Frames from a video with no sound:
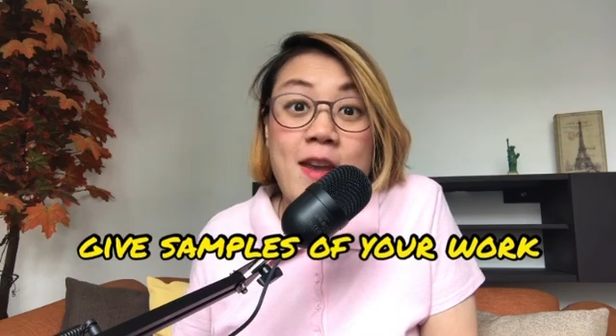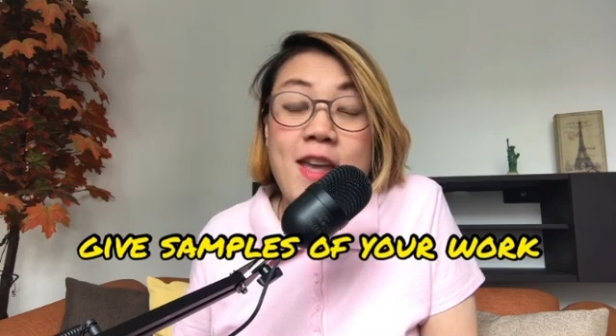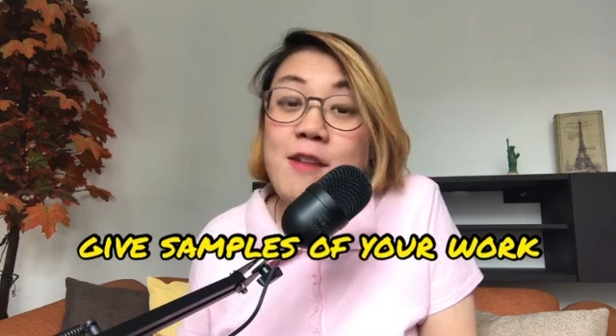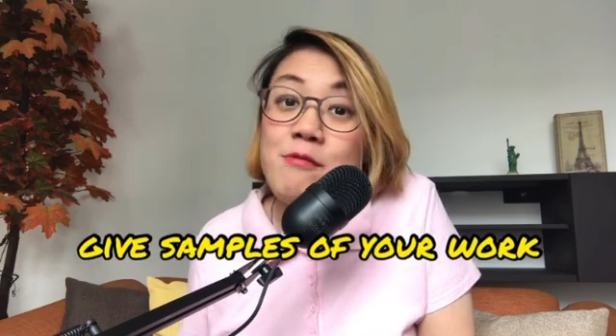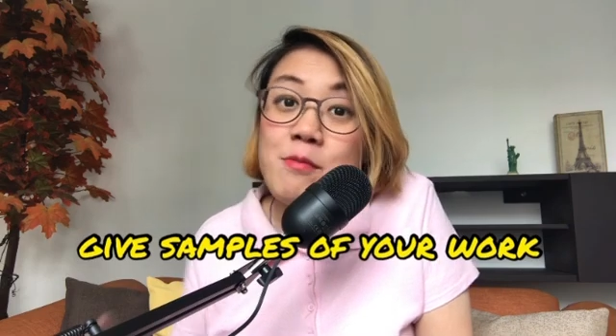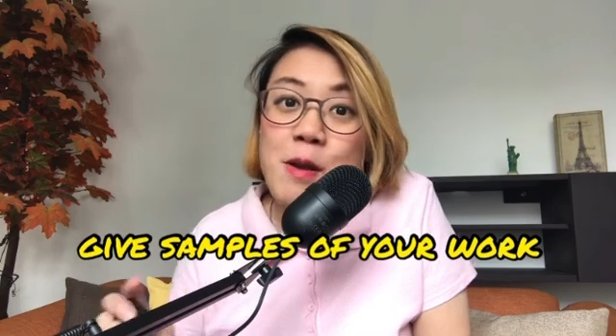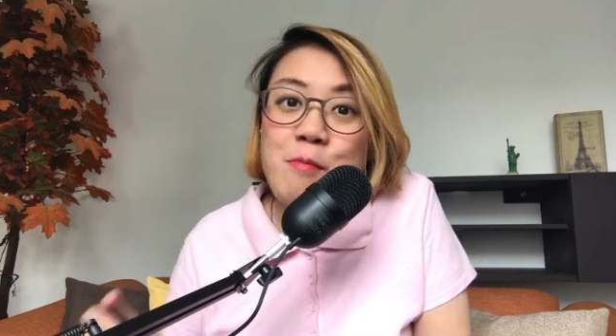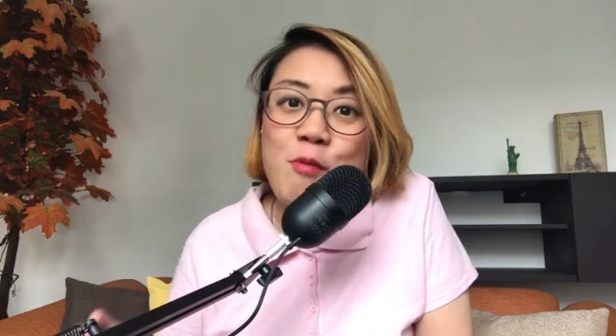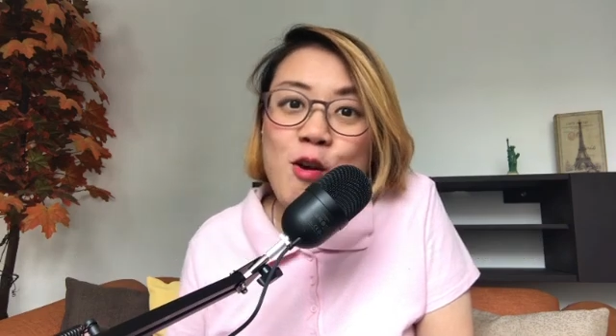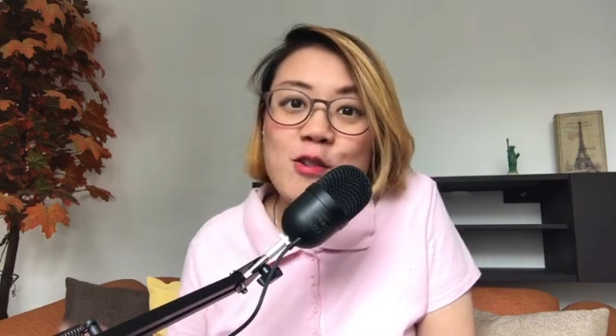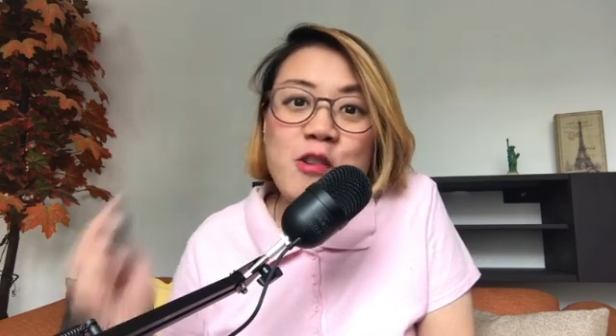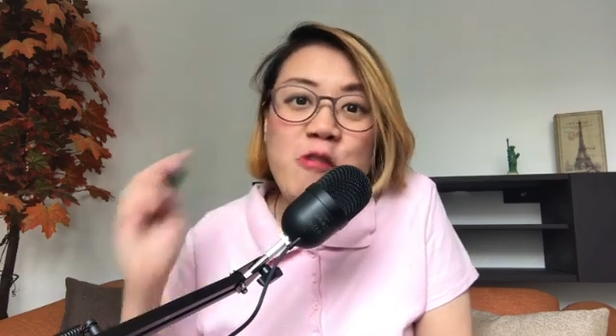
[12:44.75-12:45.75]
And
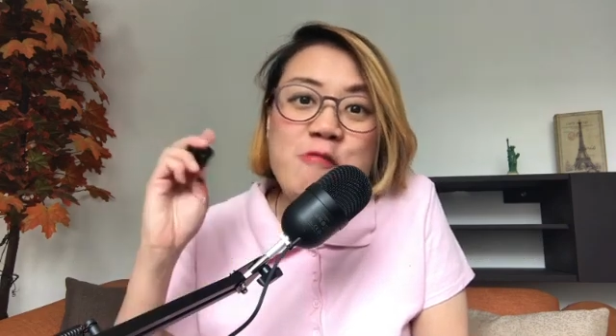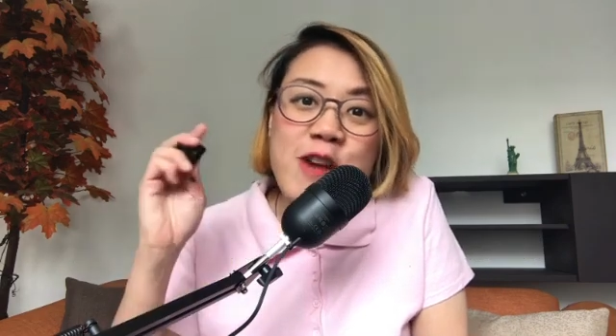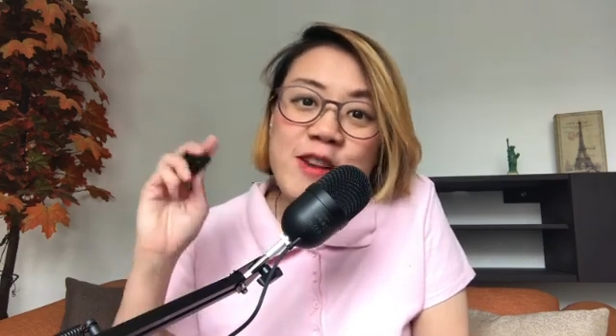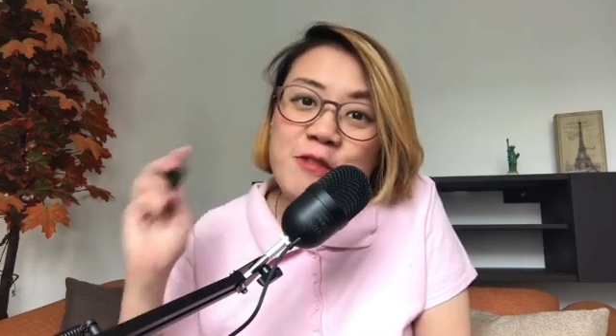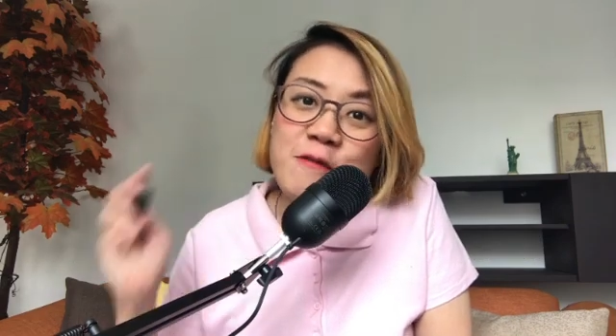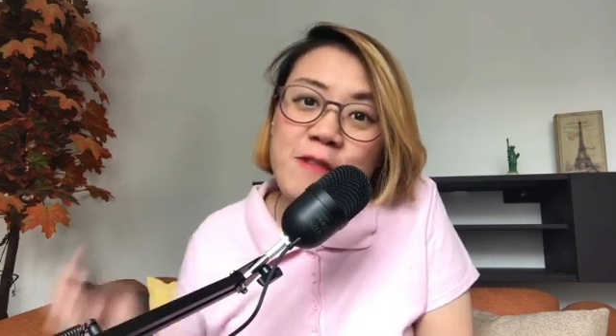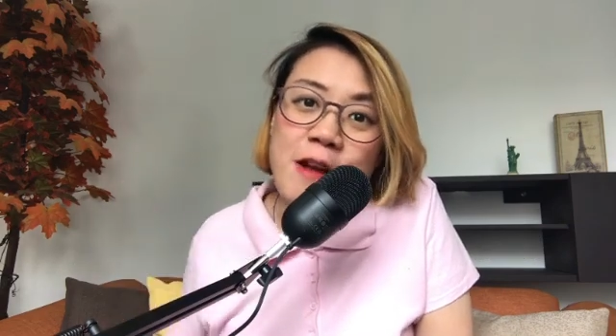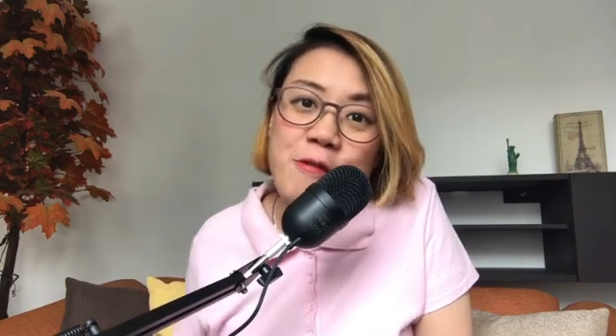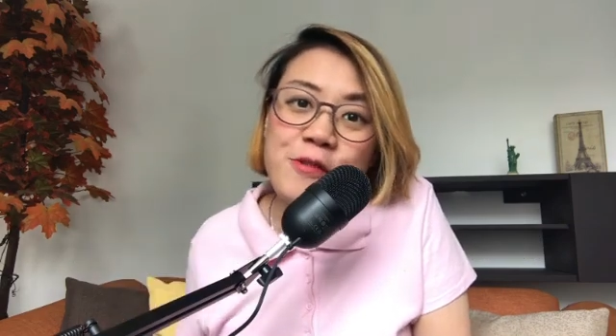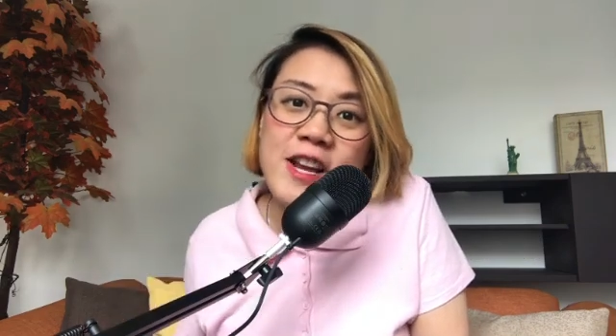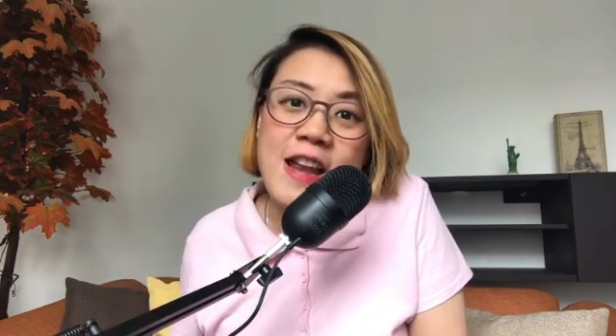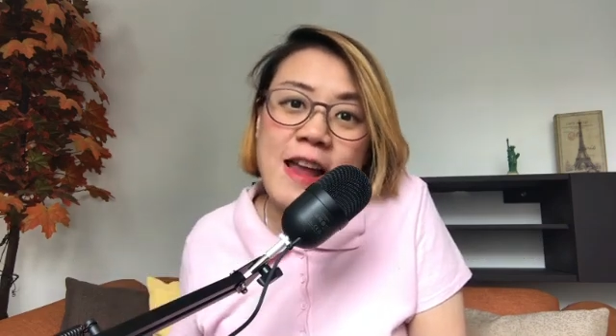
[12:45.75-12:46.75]
remember, don't write too
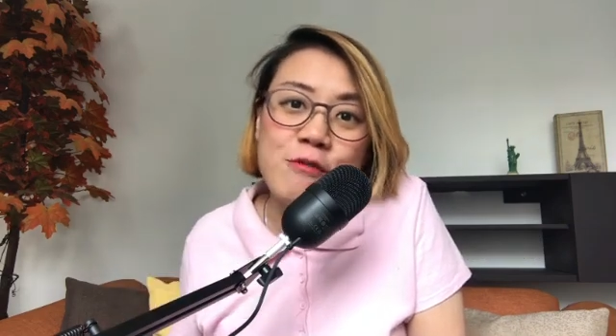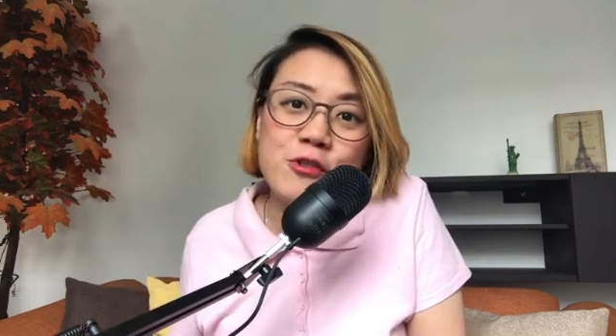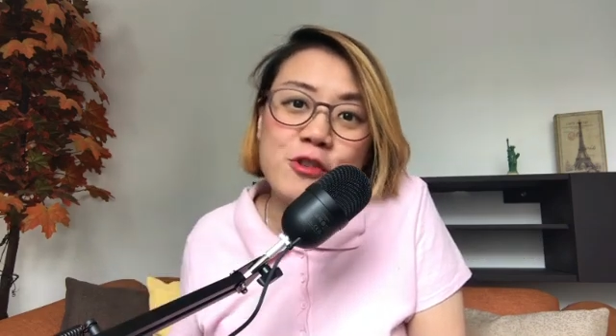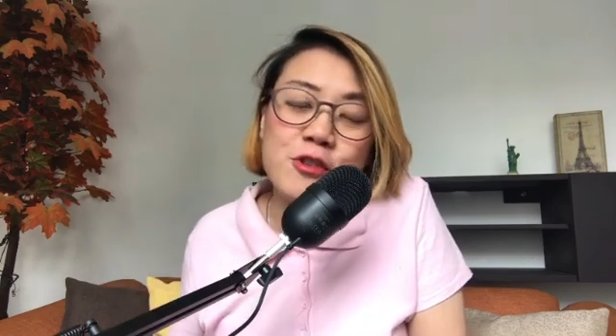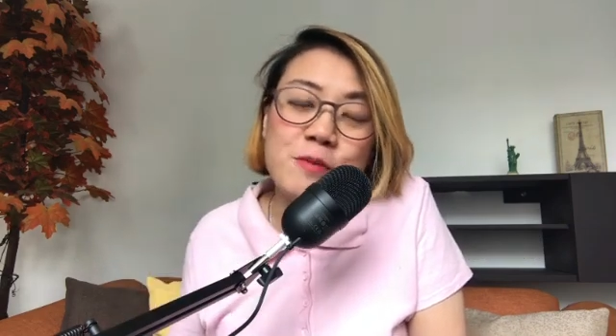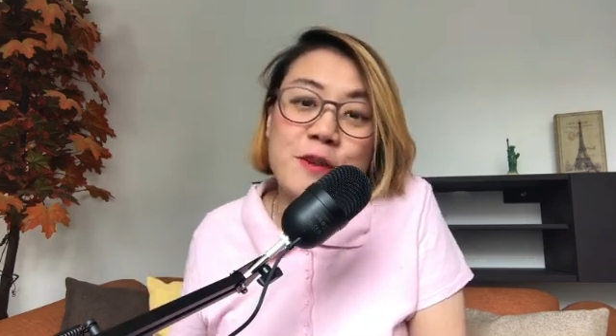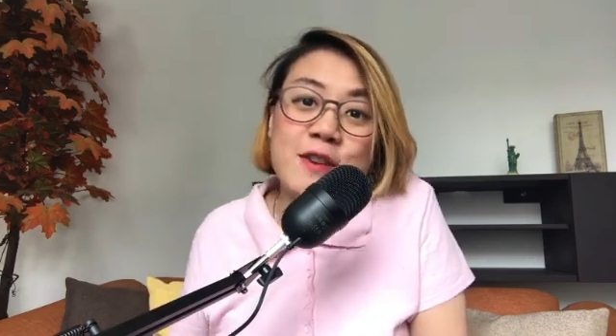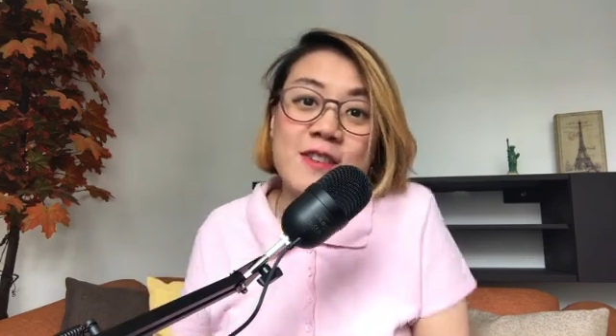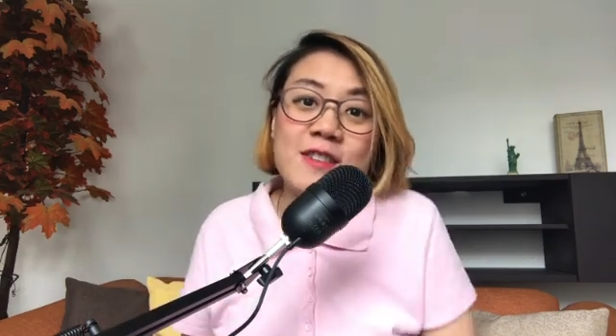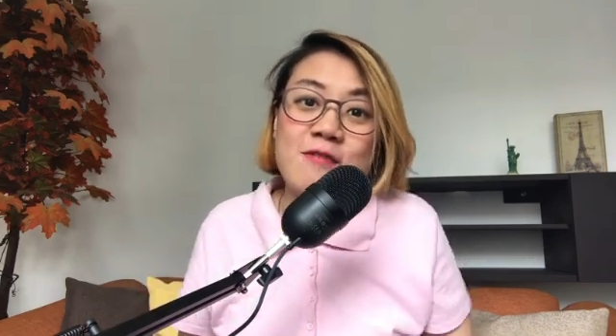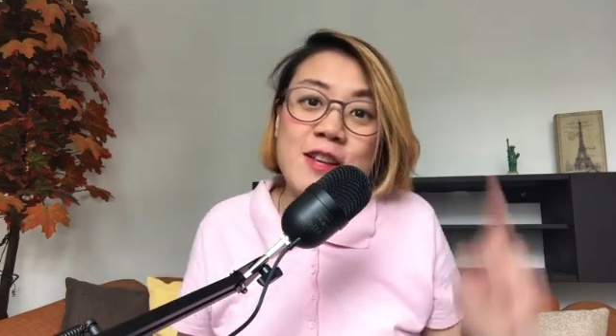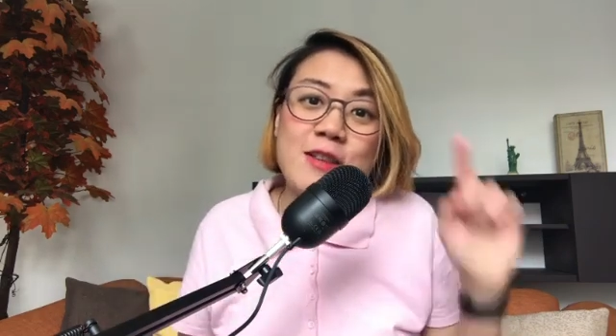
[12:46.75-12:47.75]
flowery languages,
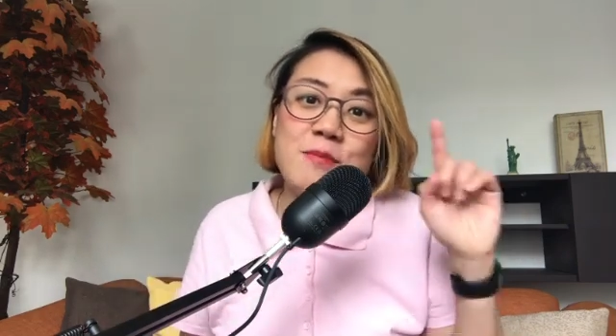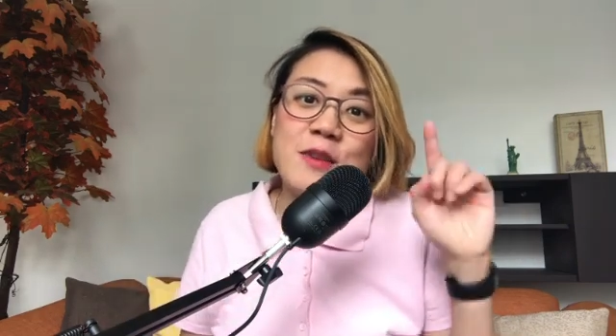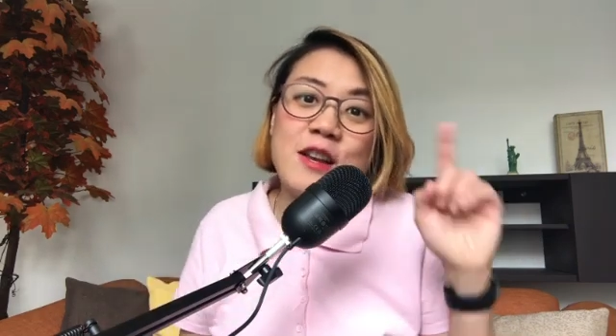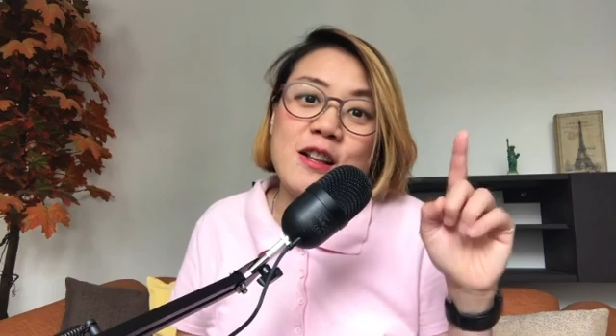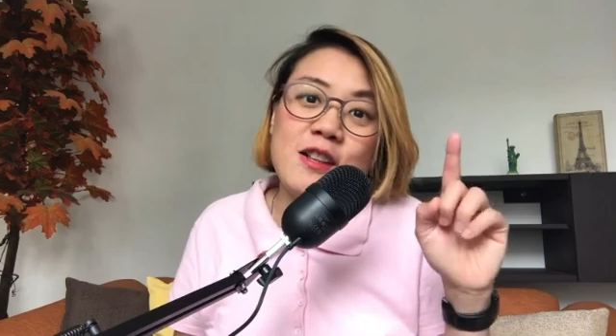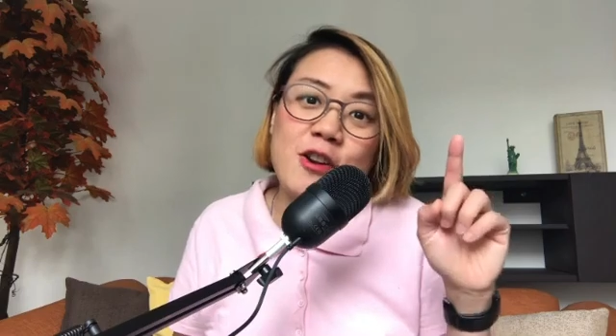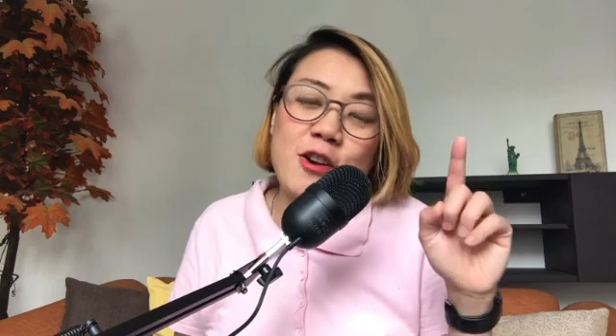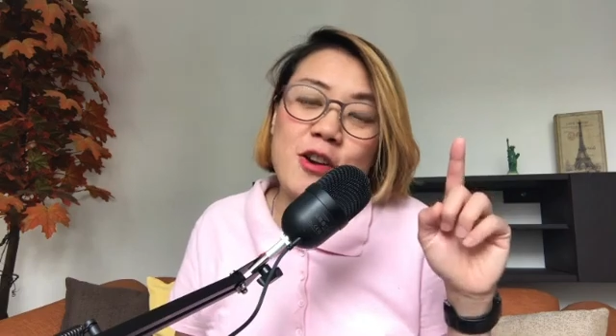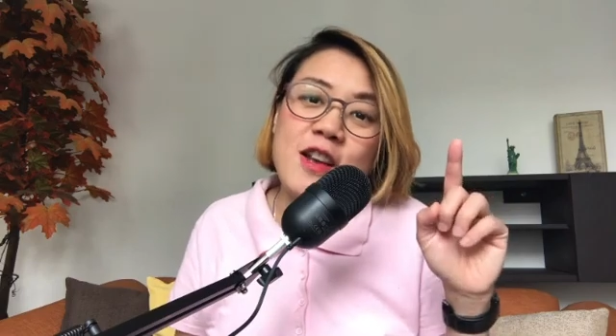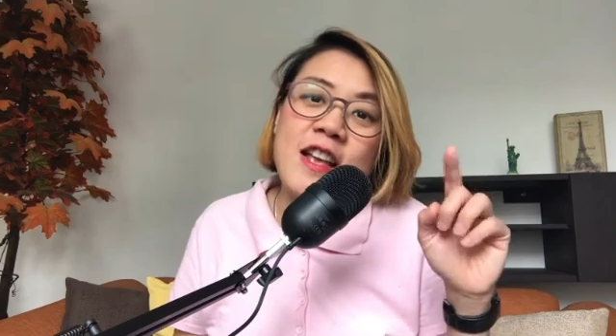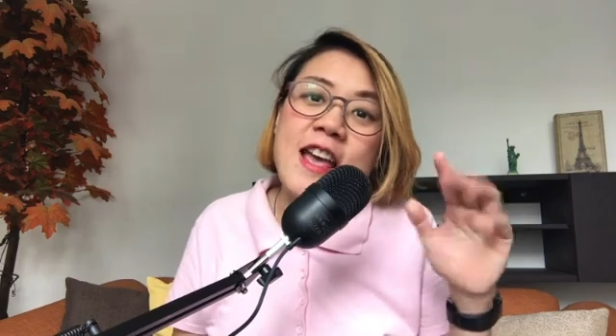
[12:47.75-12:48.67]
because you need to be clear